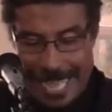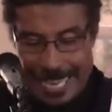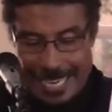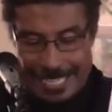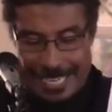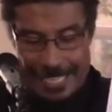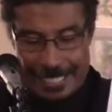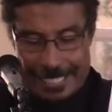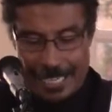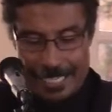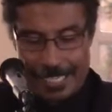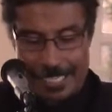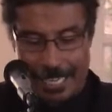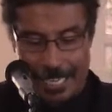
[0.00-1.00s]
Till the
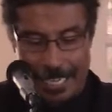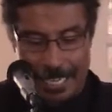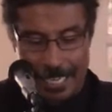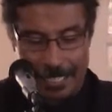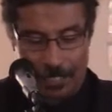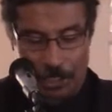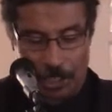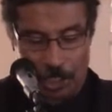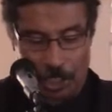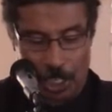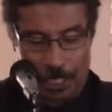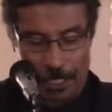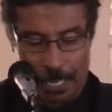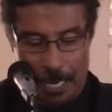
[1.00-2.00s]
seed
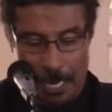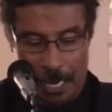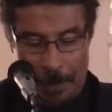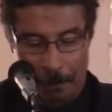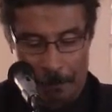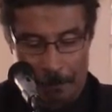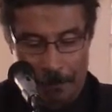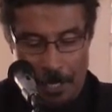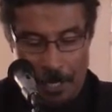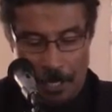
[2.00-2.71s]
should come